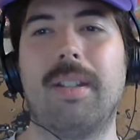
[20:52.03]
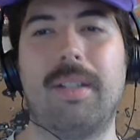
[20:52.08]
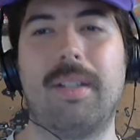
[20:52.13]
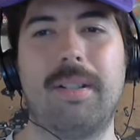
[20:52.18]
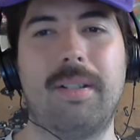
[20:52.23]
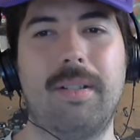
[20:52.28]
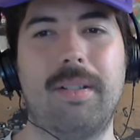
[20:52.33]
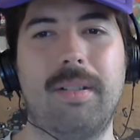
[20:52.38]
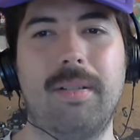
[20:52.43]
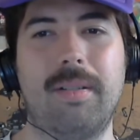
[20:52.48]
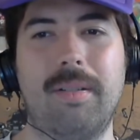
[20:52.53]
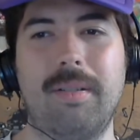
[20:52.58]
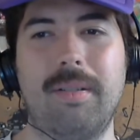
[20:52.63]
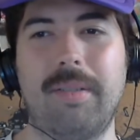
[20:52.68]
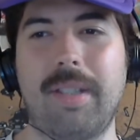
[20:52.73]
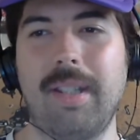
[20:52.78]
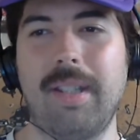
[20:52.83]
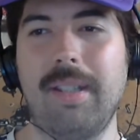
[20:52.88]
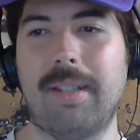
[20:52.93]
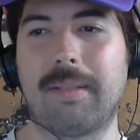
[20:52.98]

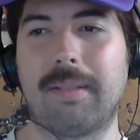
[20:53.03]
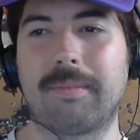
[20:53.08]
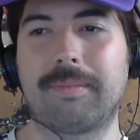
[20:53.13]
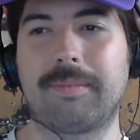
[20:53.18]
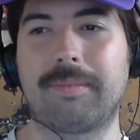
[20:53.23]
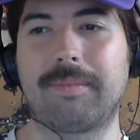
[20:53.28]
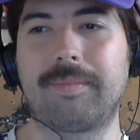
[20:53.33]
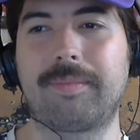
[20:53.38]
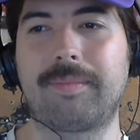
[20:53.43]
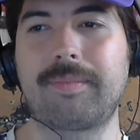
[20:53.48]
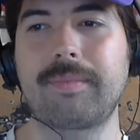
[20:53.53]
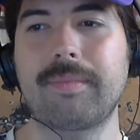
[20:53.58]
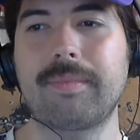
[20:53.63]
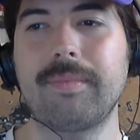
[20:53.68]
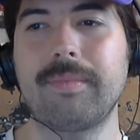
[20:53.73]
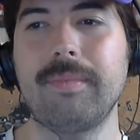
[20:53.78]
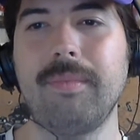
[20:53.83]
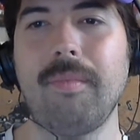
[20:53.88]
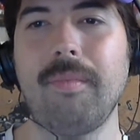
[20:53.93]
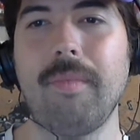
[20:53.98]
Okay.
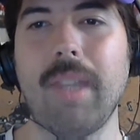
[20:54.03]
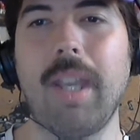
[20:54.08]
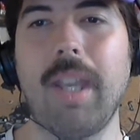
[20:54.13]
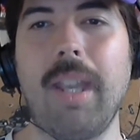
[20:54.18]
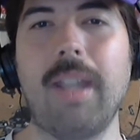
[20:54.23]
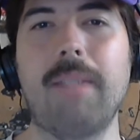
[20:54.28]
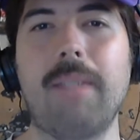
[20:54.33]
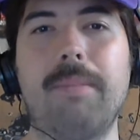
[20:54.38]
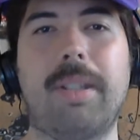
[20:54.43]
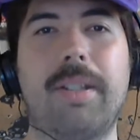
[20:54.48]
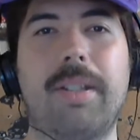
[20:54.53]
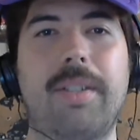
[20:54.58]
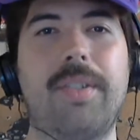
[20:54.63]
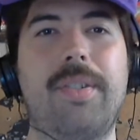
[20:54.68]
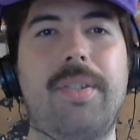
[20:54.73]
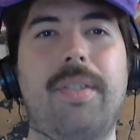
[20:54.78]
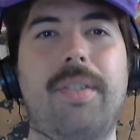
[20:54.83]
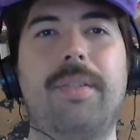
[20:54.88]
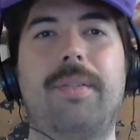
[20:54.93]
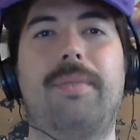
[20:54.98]
And
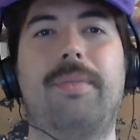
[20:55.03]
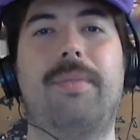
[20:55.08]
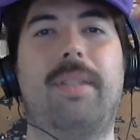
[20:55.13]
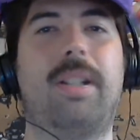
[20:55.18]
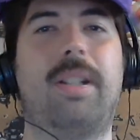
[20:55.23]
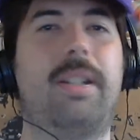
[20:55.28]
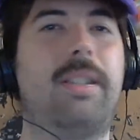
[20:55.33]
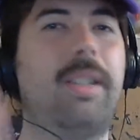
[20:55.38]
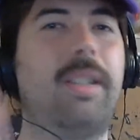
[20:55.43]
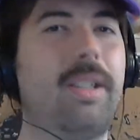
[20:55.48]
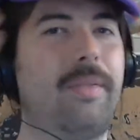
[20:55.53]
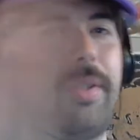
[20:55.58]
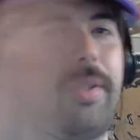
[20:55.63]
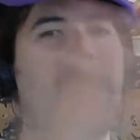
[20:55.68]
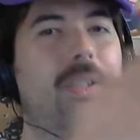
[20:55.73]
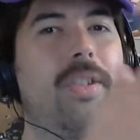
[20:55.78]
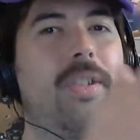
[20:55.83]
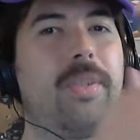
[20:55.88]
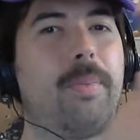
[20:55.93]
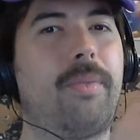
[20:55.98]
because of, I think I've
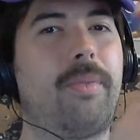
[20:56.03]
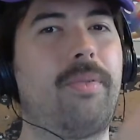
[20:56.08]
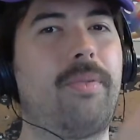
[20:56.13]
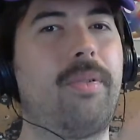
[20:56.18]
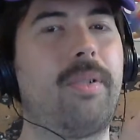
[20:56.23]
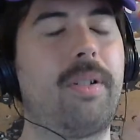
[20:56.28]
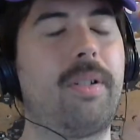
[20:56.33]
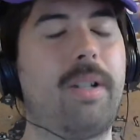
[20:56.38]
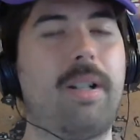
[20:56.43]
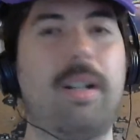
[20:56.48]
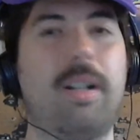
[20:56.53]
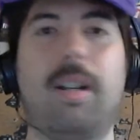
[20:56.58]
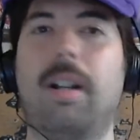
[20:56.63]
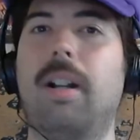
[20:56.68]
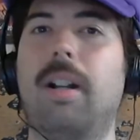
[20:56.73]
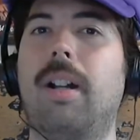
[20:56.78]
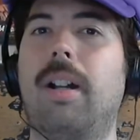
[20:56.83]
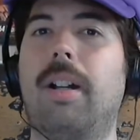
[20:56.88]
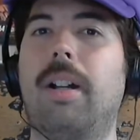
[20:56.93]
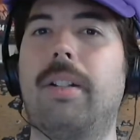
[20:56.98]
said this before
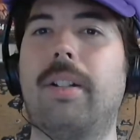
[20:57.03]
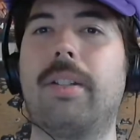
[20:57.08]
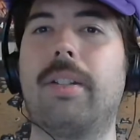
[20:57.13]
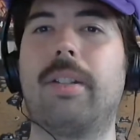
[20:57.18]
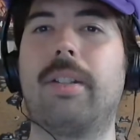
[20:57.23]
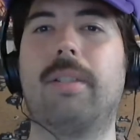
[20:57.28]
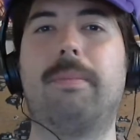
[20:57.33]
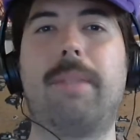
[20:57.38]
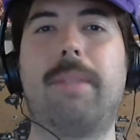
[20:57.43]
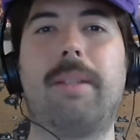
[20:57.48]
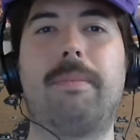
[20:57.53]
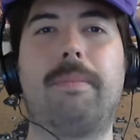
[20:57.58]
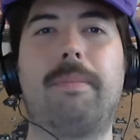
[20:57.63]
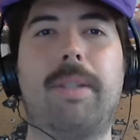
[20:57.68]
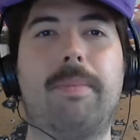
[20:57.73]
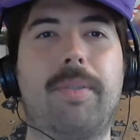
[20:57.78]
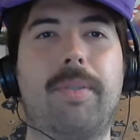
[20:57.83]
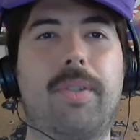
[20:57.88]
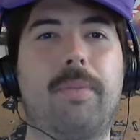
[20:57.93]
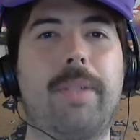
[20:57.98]
on other
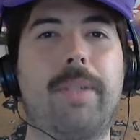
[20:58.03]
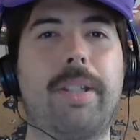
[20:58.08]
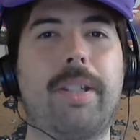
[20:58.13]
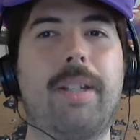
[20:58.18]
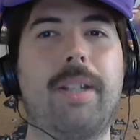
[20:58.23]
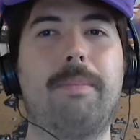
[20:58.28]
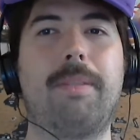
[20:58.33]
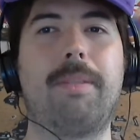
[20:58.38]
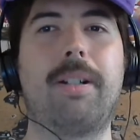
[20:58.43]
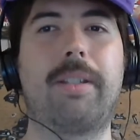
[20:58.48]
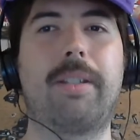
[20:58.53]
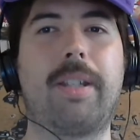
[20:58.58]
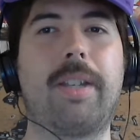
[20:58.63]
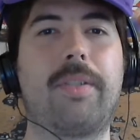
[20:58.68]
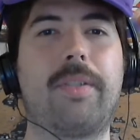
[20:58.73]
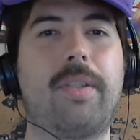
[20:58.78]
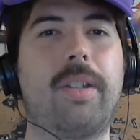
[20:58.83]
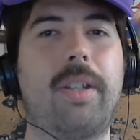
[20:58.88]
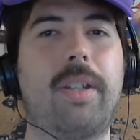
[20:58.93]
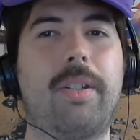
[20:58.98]
people's recap
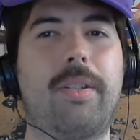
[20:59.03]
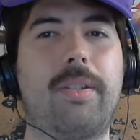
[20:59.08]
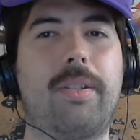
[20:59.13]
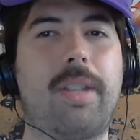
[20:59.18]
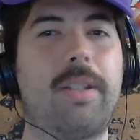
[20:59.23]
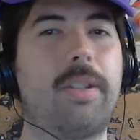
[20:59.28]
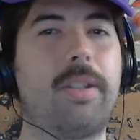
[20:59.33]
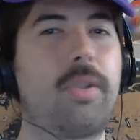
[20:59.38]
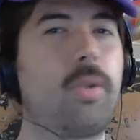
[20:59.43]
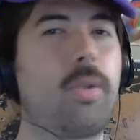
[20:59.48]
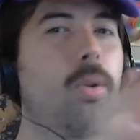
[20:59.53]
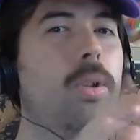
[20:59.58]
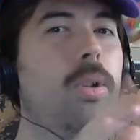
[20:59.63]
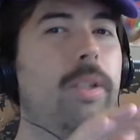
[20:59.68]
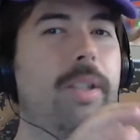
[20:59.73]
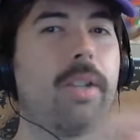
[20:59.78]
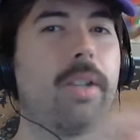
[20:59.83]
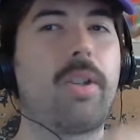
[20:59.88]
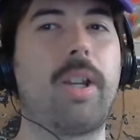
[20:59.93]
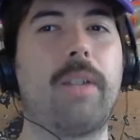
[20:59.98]
podcasts that I tend to troll
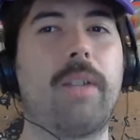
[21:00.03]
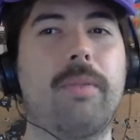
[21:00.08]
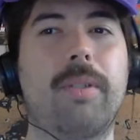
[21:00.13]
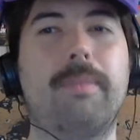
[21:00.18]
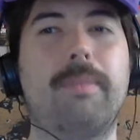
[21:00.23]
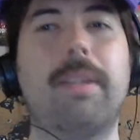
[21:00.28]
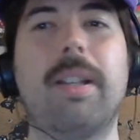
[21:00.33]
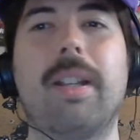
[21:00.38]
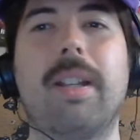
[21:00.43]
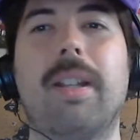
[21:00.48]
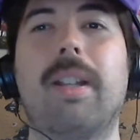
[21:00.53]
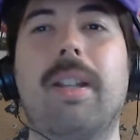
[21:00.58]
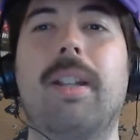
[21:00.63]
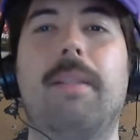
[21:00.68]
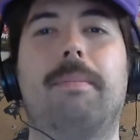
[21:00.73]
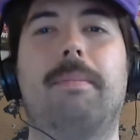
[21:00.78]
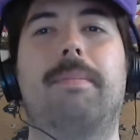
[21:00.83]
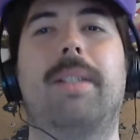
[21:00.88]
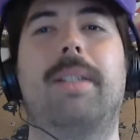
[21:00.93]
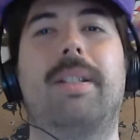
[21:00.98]
in the chat room,
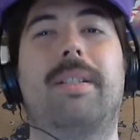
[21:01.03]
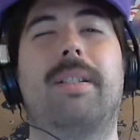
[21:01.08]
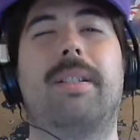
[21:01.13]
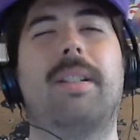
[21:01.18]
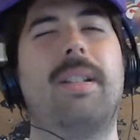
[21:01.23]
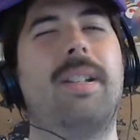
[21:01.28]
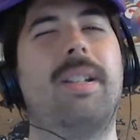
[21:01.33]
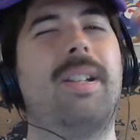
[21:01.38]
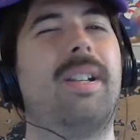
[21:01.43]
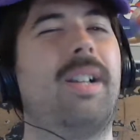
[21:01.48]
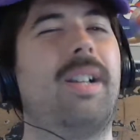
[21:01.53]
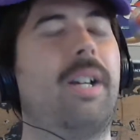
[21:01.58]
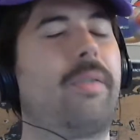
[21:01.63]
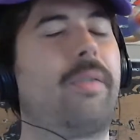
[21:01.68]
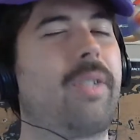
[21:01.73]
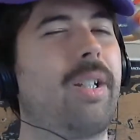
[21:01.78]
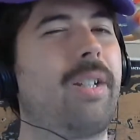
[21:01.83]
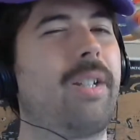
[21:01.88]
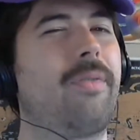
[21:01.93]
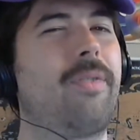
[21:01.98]
but I've
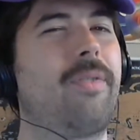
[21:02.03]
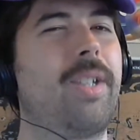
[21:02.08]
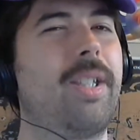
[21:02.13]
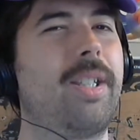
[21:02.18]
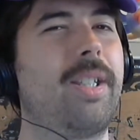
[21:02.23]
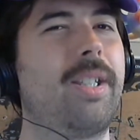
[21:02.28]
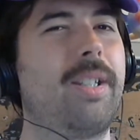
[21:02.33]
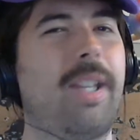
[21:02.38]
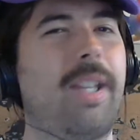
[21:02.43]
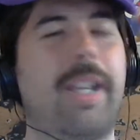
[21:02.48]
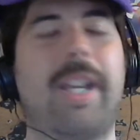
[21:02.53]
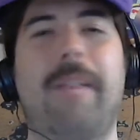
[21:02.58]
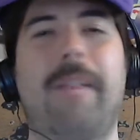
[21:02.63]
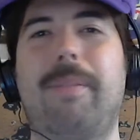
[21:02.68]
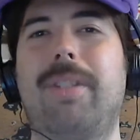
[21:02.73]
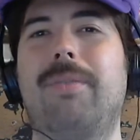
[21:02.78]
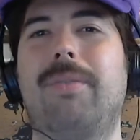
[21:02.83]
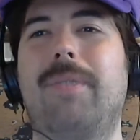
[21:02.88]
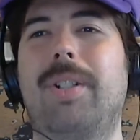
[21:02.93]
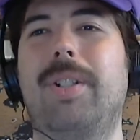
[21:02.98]
got a feeling
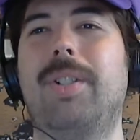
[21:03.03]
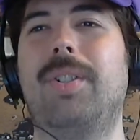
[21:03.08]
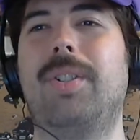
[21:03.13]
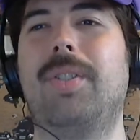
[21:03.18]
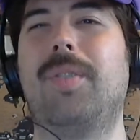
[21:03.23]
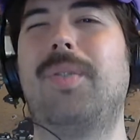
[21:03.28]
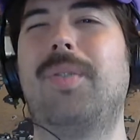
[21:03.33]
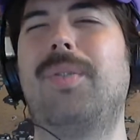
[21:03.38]
Abby and will